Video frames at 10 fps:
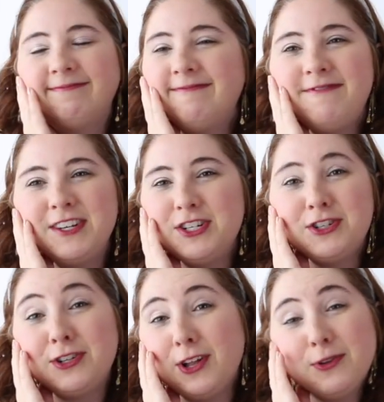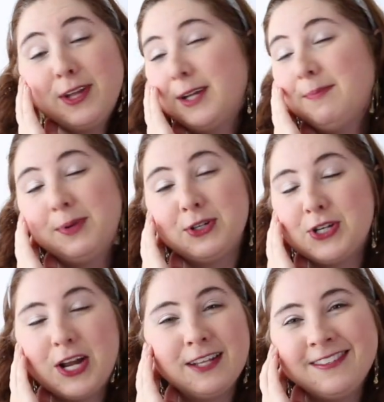vintage clothing
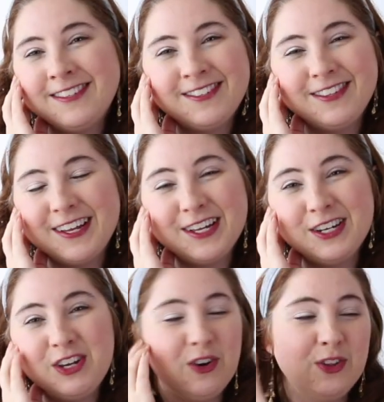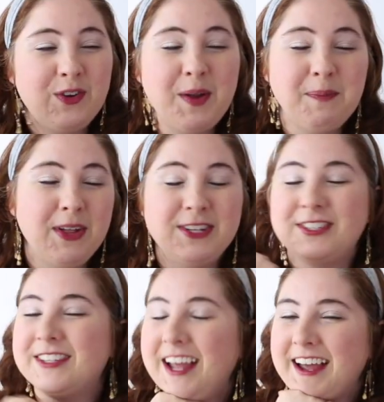perchance, then you're in the right
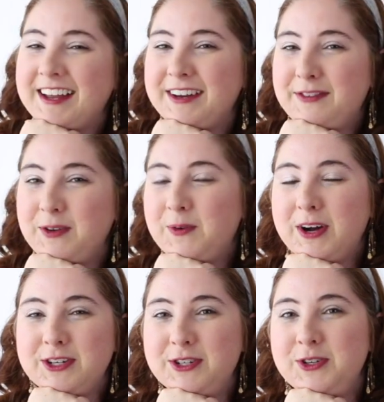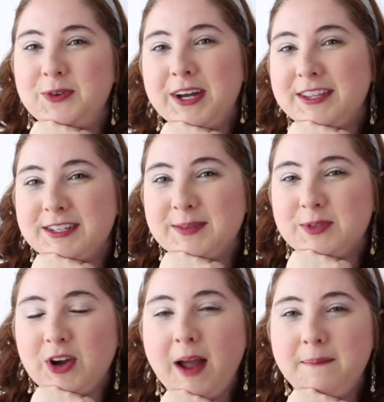place. And if you want to hit the
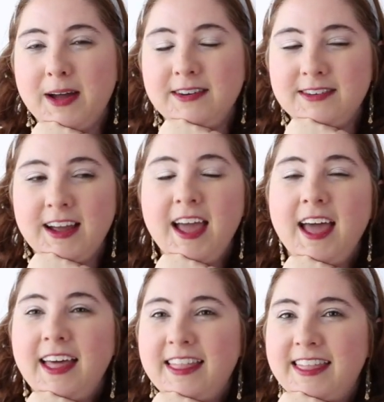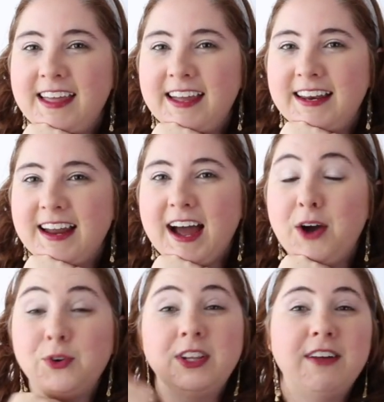subscribe button, then
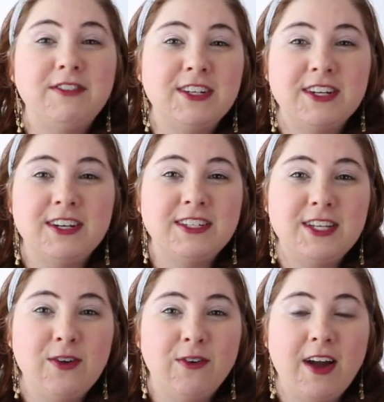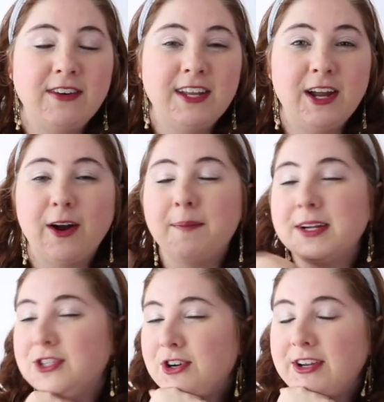I would love to see you around here.
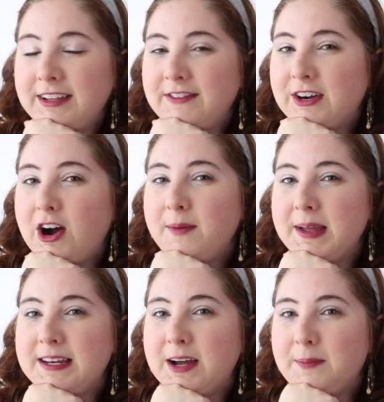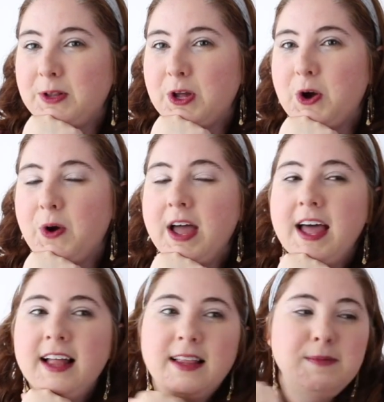Make sure and leave a comment down below.
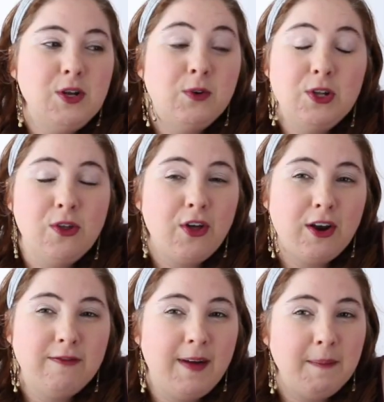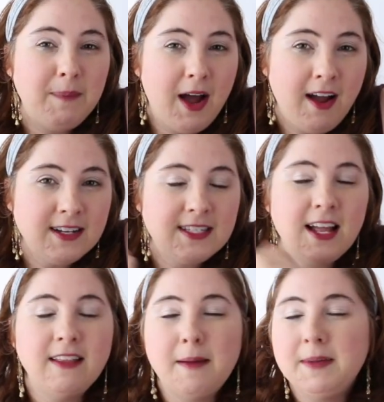Let me know what you thought of my box.
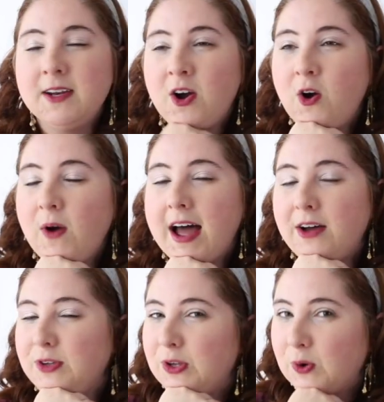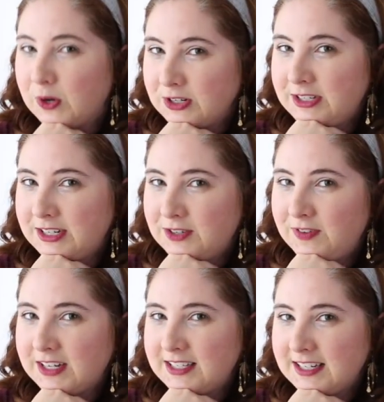Let me know how your Stitch
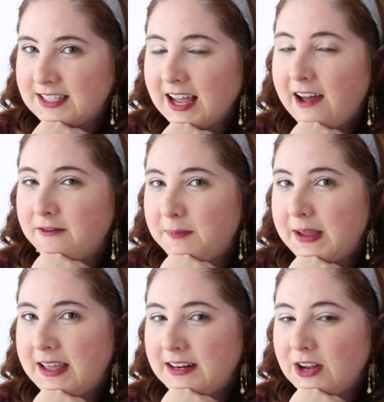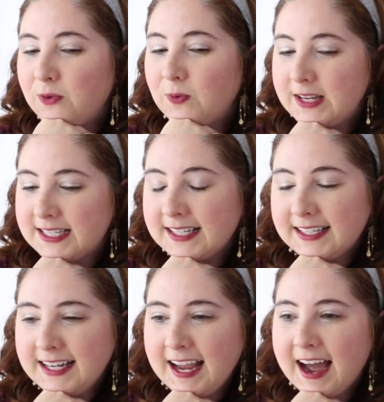Fixes have been
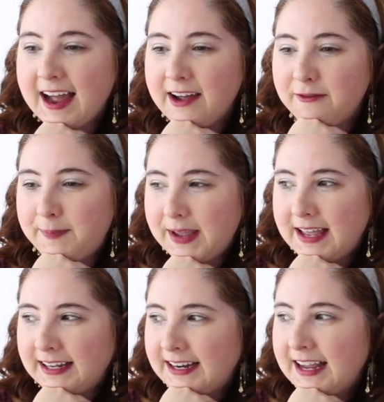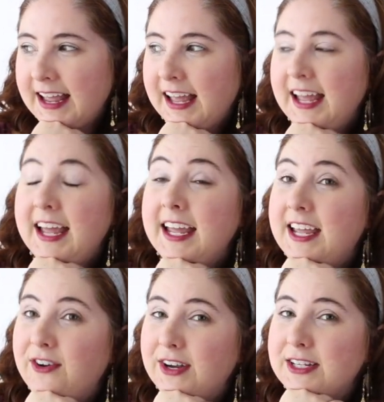recently. I have been
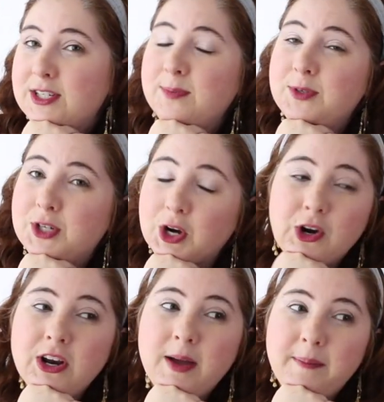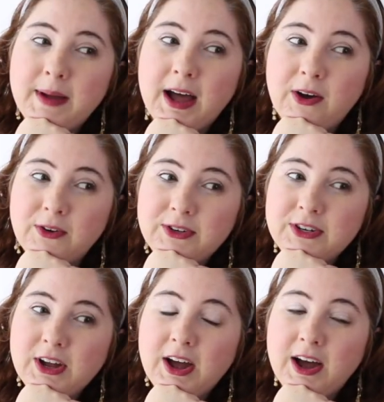hearing some dirt
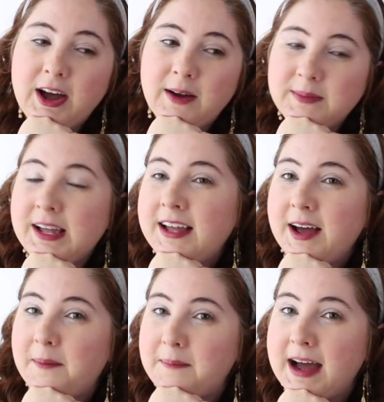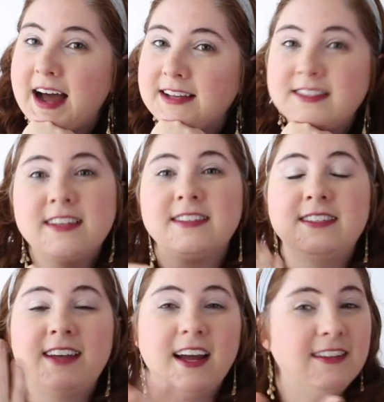about a mass
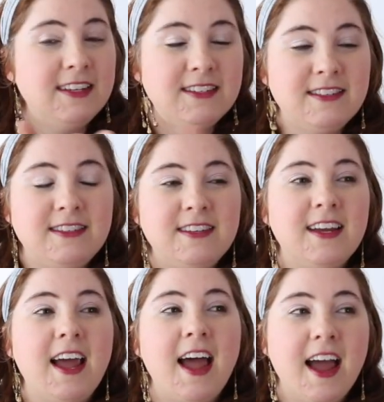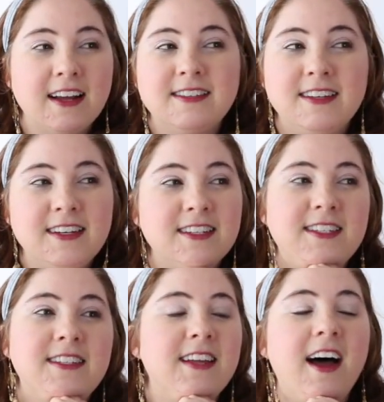stylist
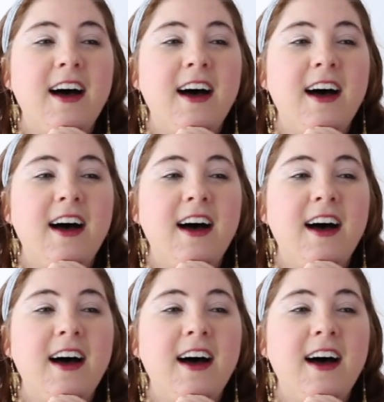exodus,